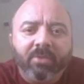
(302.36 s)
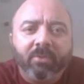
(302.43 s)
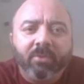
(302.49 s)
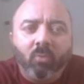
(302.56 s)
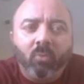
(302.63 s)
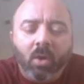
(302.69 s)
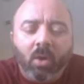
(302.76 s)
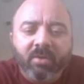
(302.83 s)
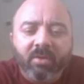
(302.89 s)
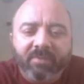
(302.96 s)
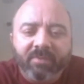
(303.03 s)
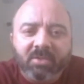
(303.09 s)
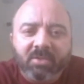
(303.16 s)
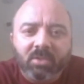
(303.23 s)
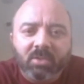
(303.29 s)

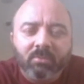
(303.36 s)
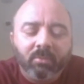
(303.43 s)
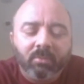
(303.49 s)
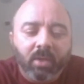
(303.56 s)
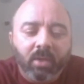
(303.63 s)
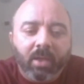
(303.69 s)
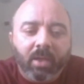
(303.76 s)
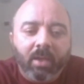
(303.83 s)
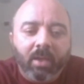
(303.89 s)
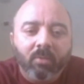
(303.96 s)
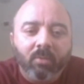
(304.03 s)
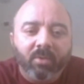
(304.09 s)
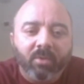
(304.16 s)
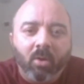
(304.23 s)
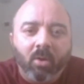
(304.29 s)
WandaVision and
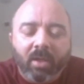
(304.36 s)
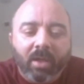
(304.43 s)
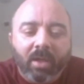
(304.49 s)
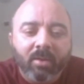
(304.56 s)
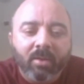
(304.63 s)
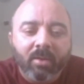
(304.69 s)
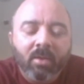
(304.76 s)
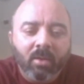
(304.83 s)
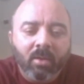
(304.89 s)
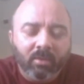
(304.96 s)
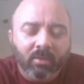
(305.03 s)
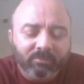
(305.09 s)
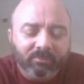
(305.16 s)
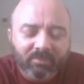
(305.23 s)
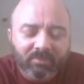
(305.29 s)
with Hawkeye.
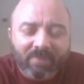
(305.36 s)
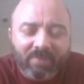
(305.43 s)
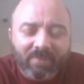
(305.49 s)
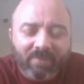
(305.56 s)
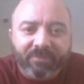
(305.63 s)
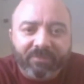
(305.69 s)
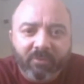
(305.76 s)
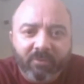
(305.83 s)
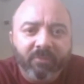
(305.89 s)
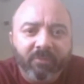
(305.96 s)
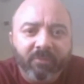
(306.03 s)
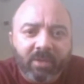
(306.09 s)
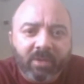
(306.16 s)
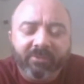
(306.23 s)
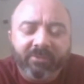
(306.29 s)
I've had a few
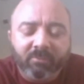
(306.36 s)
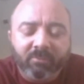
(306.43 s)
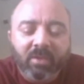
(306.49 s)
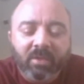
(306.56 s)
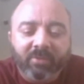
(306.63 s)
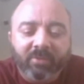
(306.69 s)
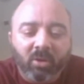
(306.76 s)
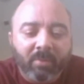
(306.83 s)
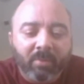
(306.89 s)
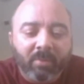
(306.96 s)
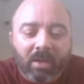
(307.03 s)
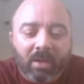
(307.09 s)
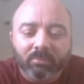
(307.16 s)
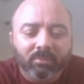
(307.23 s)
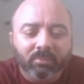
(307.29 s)
friends and me talk
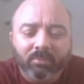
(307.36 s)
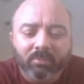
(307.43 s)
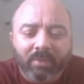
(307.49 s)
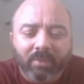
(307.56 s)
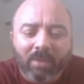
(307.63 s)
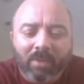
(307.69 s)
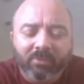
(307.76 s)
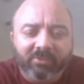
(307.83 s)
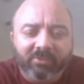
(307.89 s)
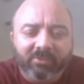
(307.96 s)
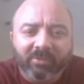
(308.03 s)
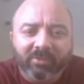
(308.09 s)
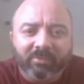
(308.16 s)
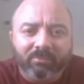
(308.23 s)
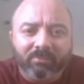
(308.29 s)
about that was
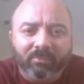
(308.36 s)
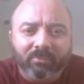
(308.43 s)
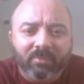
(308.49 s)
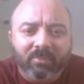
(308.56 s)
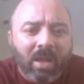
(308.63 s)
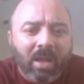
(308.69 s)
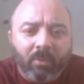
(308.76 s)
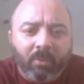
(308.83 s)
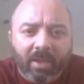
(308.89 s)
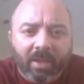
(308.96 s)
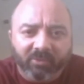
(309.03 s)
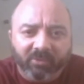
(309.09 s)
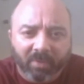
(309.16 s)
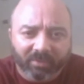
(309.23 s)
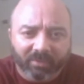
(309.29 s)
just not what I
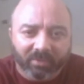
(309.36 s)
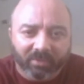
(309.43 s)
expected,